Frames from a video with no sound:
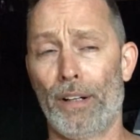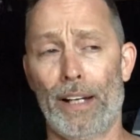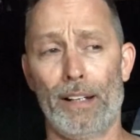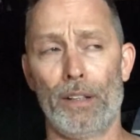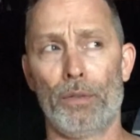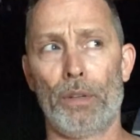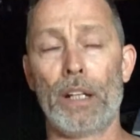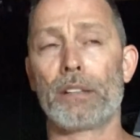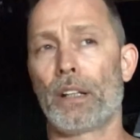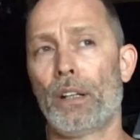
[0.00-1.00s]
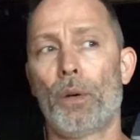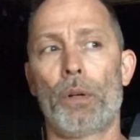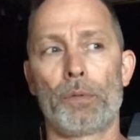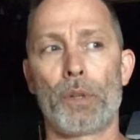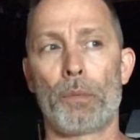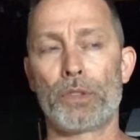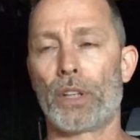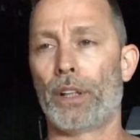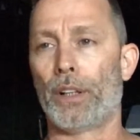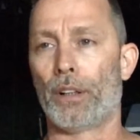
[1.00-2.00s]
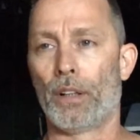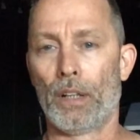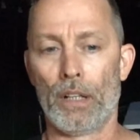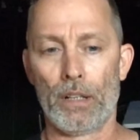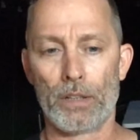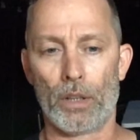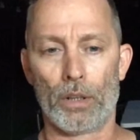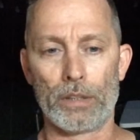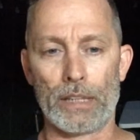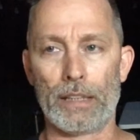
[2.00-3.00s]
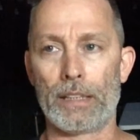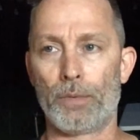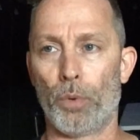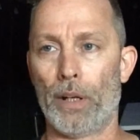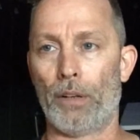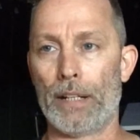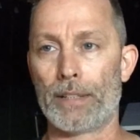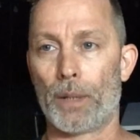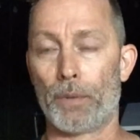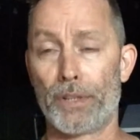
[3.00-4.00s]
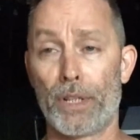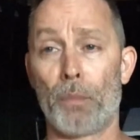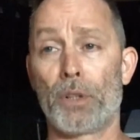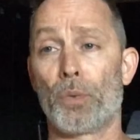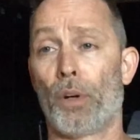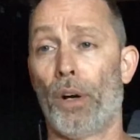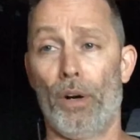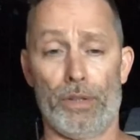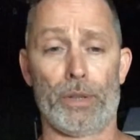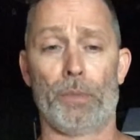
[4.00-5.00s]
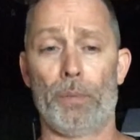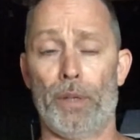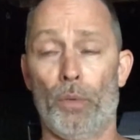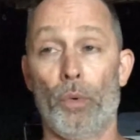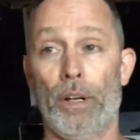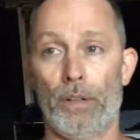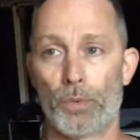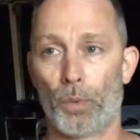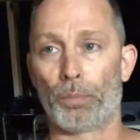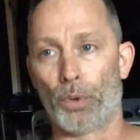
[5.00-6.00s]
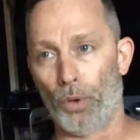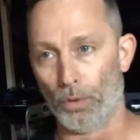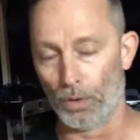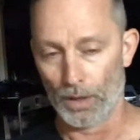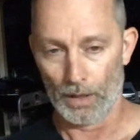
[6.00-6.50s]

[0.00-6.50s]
And actually, you know, it was almost a year. So, because I did winter and summer. Summers were awesome up there. Winters were brutal.